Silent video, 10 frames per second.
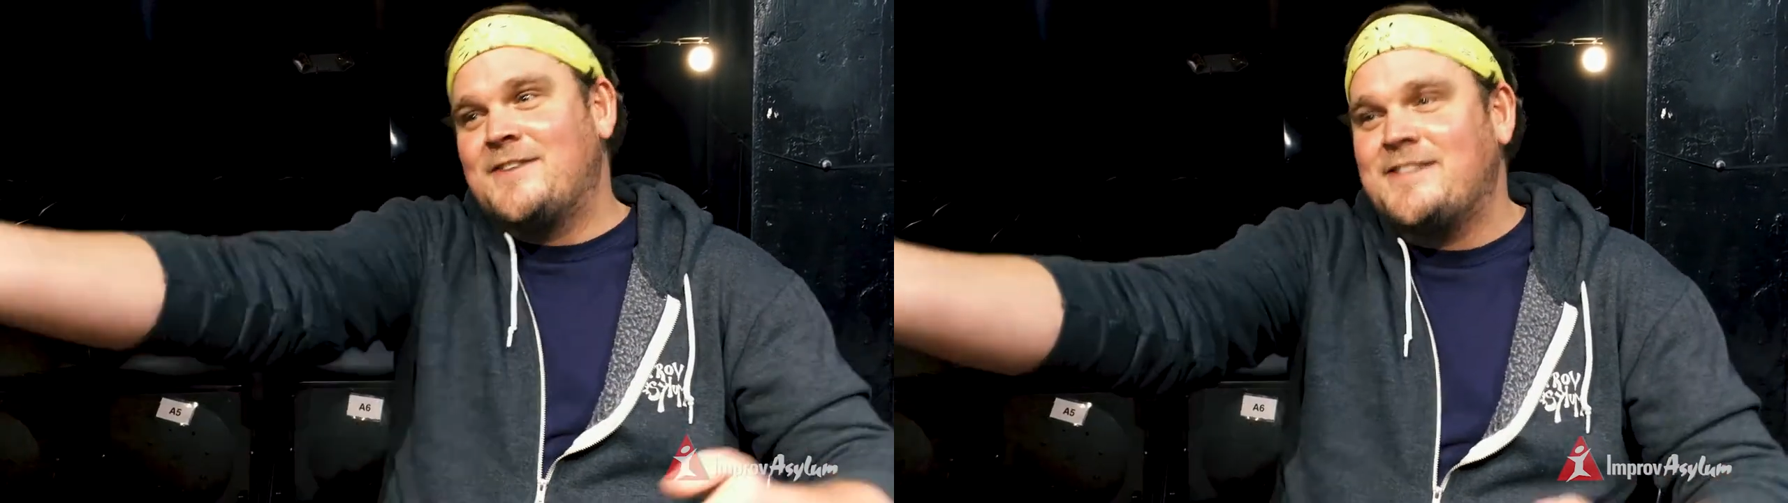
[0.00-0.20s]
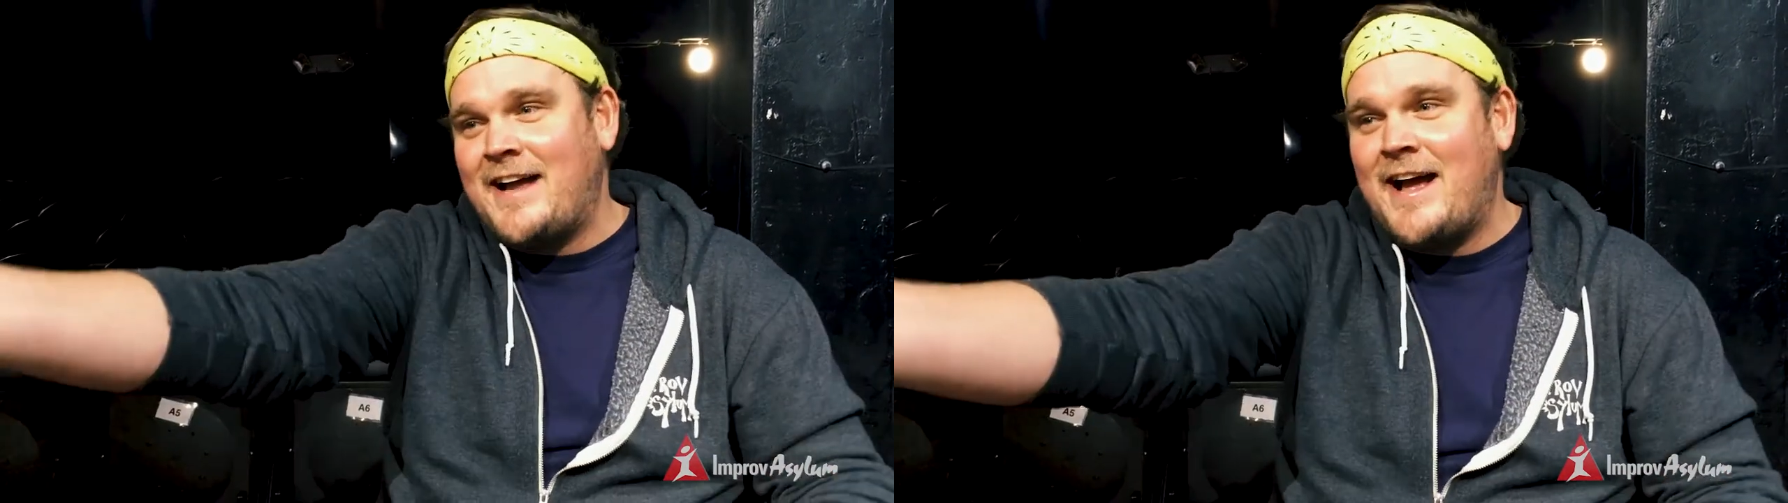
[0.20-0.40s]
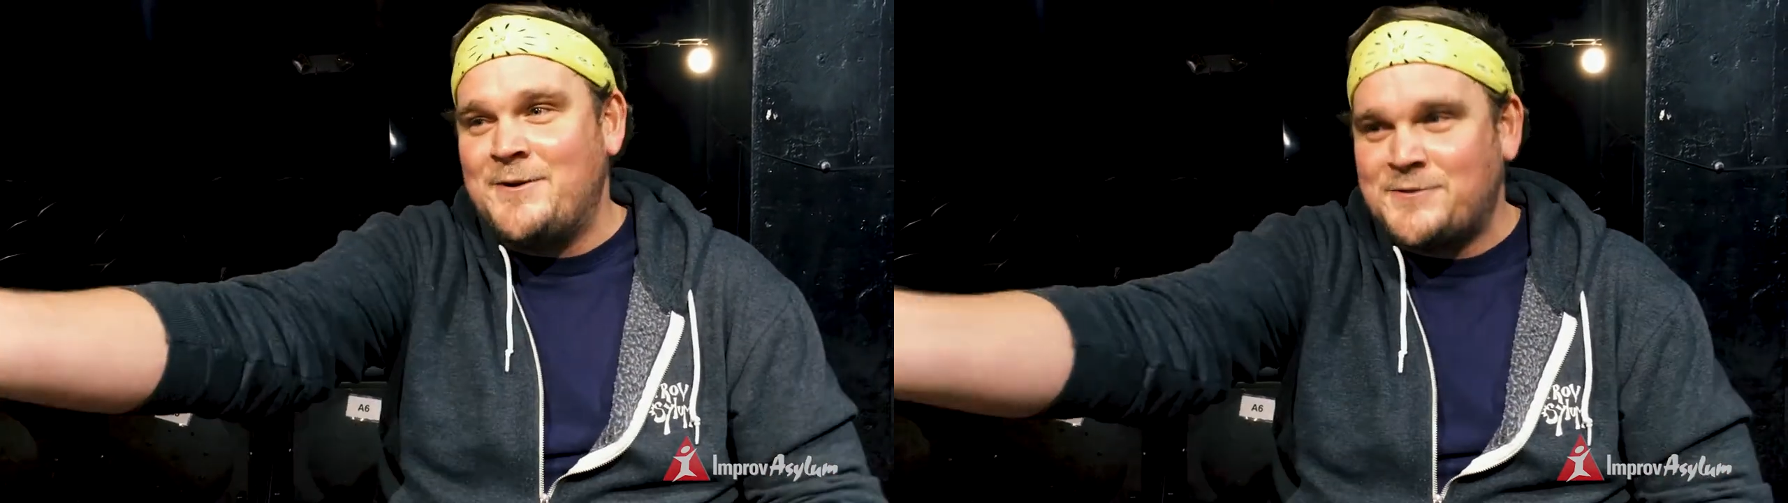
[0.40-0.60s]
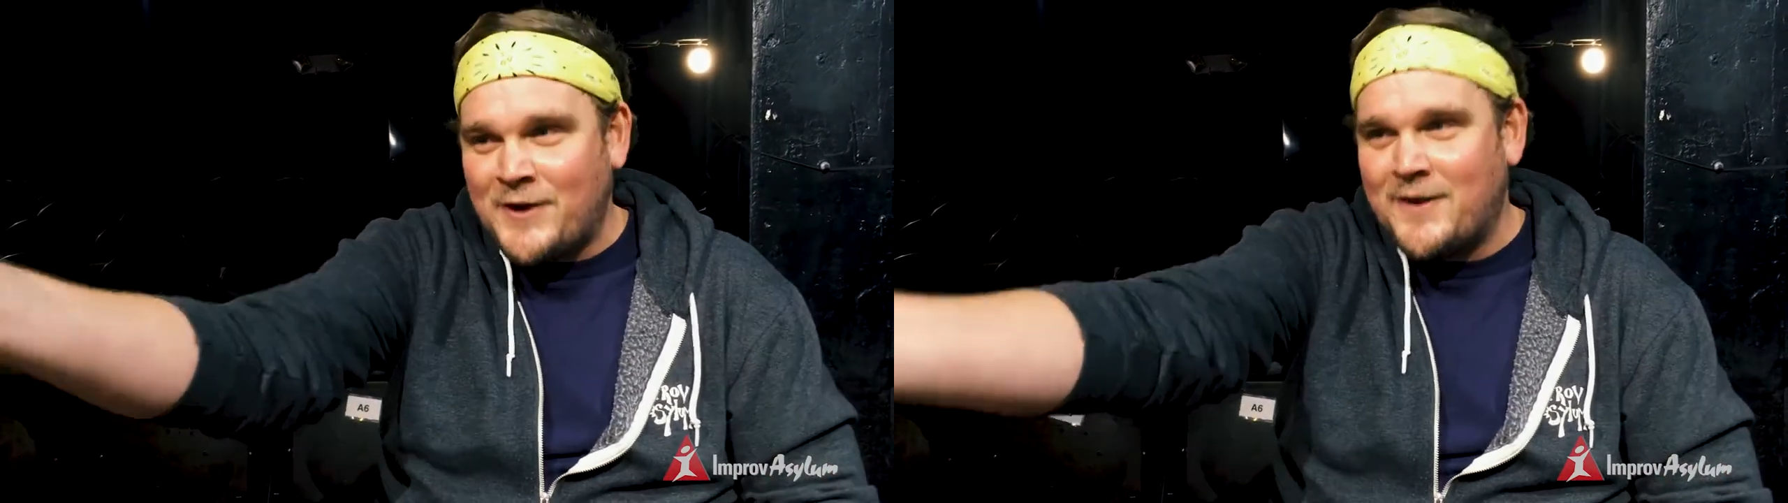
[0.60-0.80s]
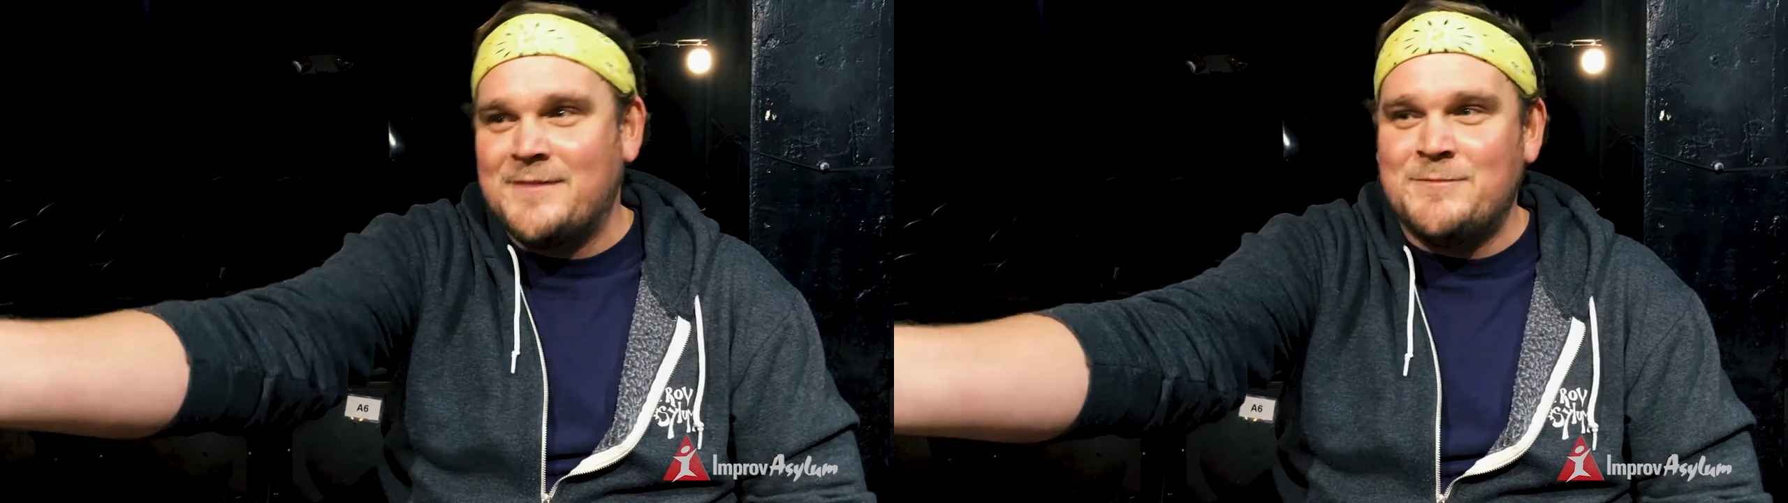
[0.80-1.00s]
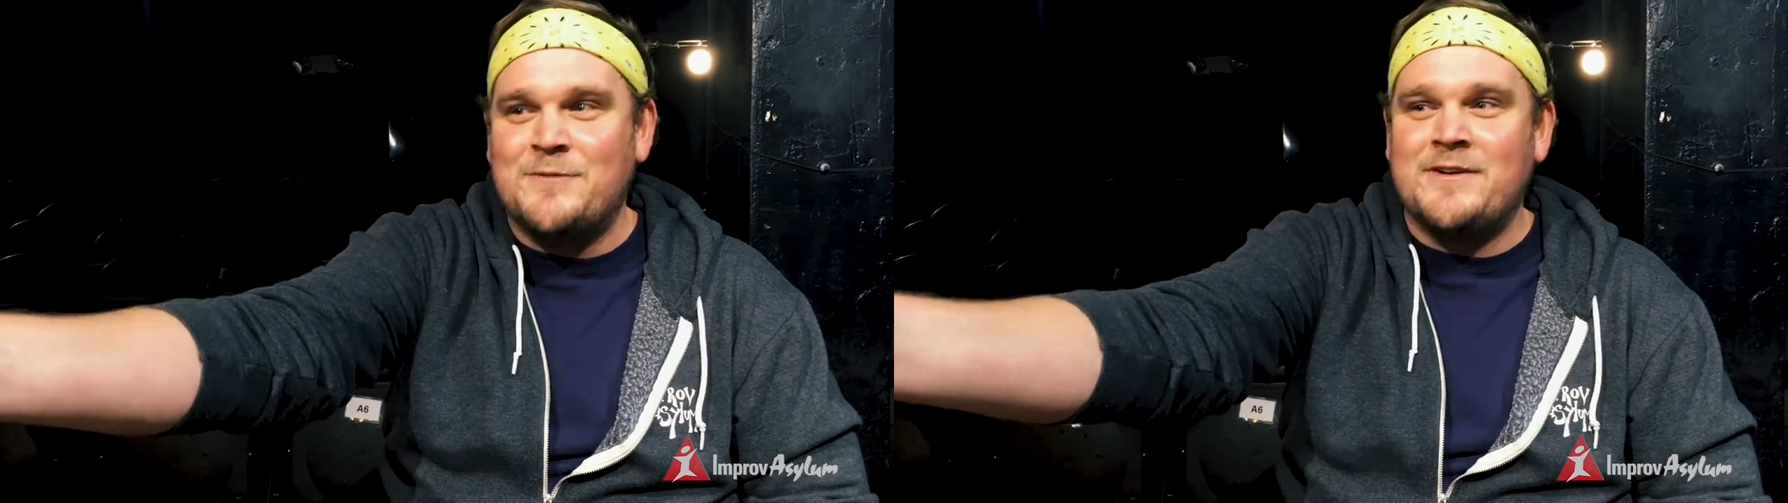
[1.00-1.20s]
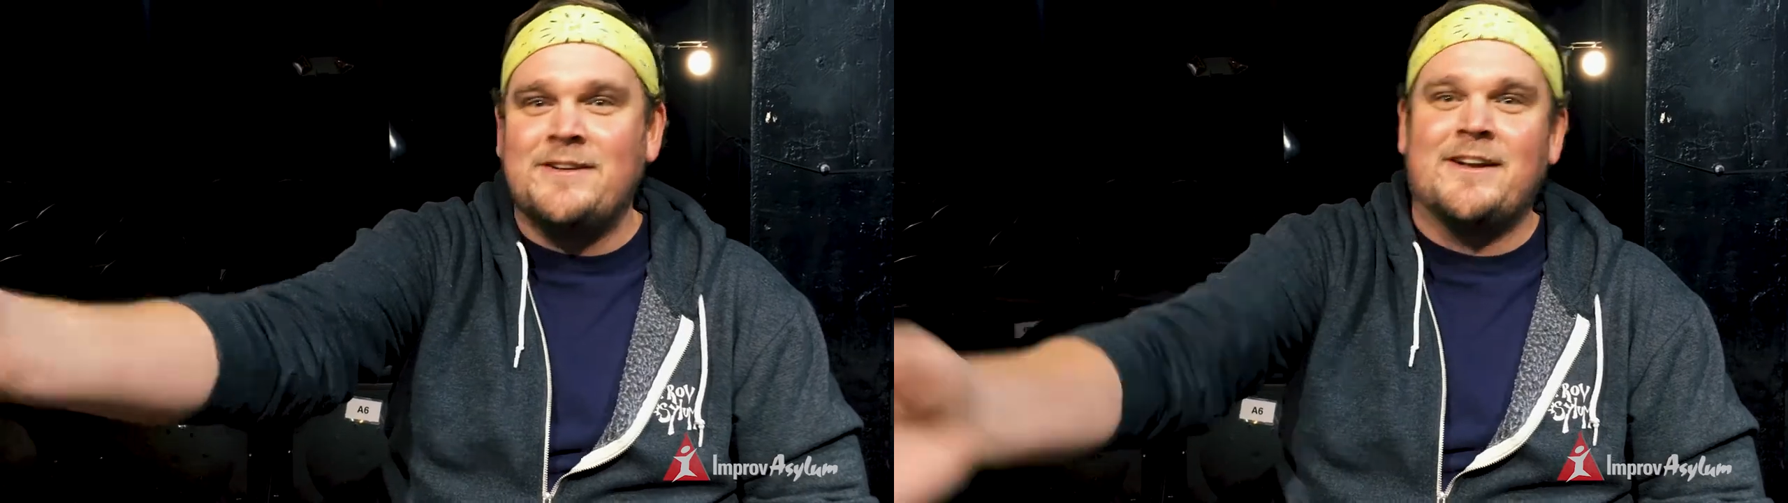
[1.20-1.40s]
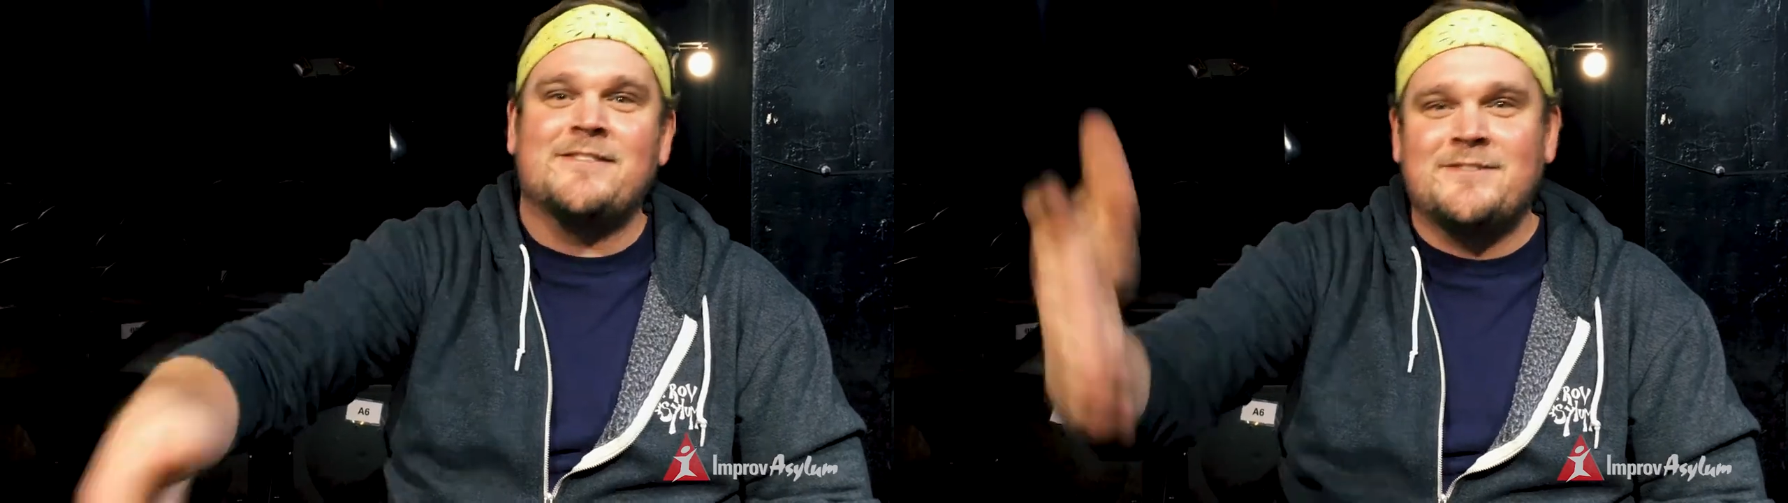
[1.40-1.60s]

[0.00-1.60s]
and there's the guy who starred in the movie.